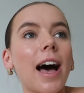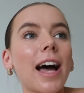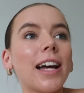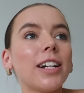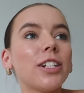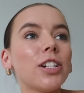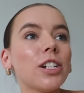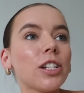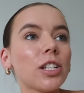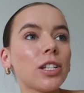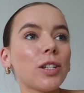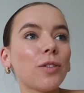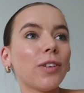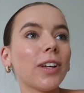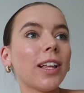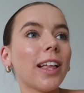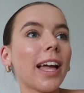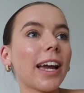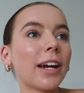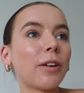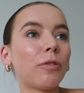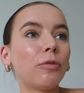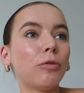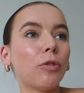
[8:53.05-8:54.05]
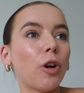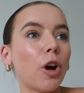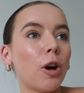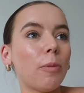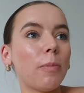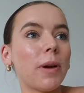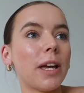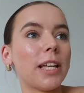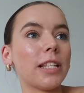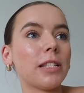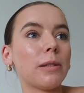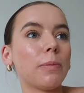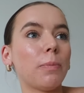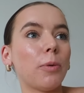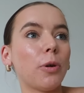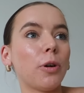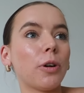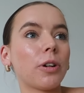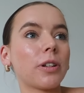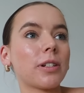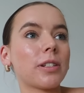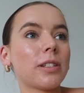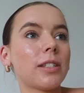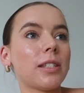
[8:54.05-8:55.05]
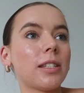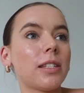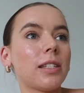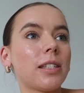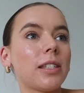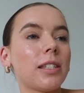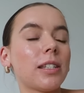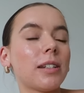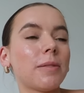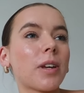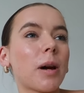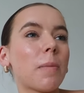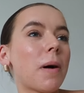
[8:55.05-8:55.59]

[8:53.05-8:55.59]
I just feel like romance books,